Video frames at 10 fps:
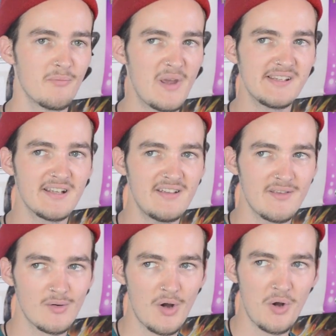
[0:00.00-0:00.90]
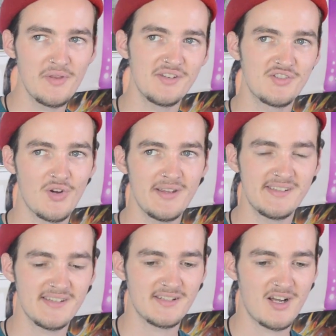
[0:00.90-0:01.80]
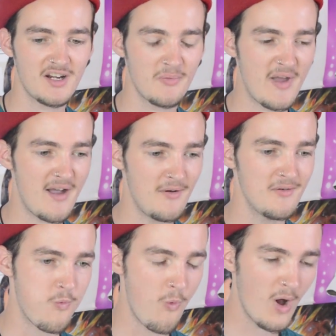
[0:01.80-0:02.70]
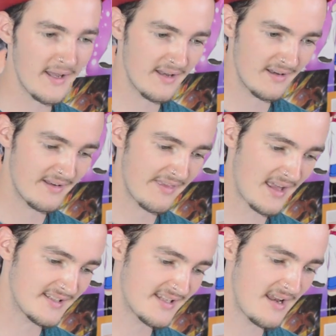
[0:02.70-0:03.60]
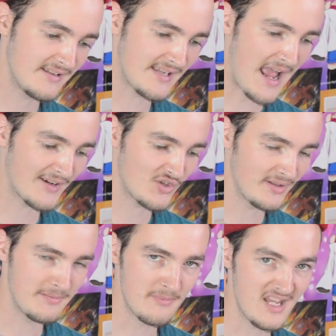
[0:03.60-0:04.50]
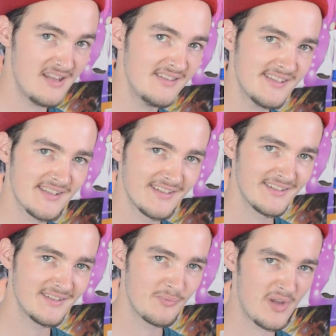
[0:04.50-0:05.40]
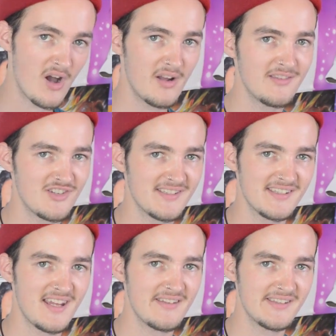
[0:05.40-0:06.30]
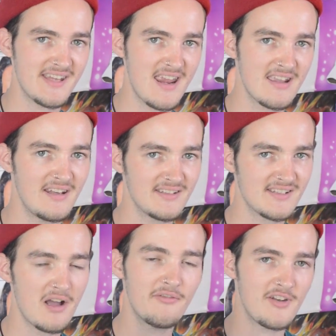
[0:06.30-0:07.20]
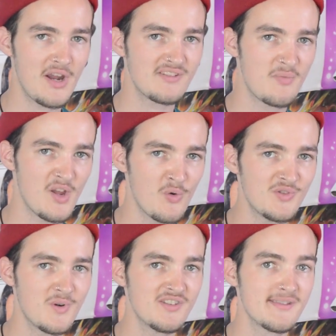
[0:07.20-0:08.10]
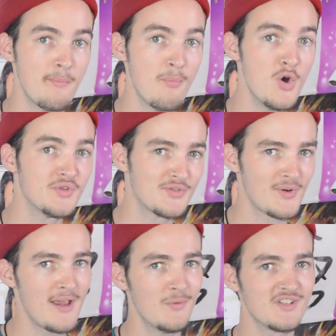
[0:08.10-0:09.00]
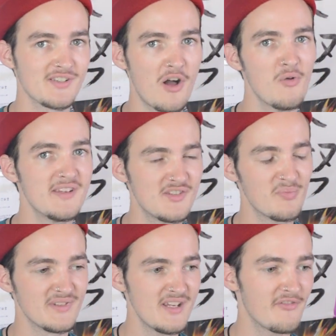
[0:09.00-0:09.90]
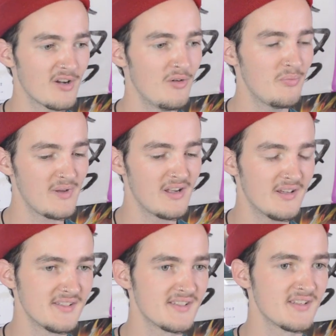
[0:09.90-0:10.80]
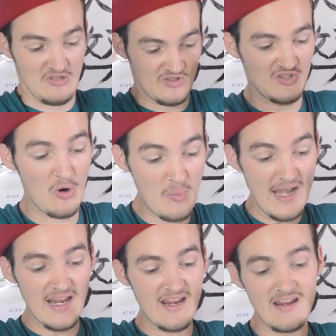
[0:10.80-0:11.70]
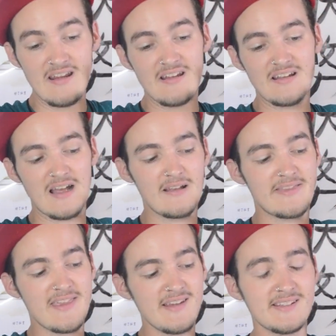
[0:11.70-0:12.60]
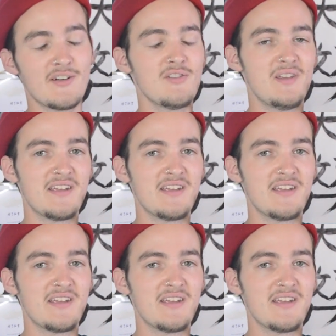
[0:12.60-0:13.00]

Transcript: Basically, there are all these choices that talk about what that sentence actually means, beyond just the sentence saying it itself, and you have to pick which one is the most right, which is always super difficult because there's so many things that are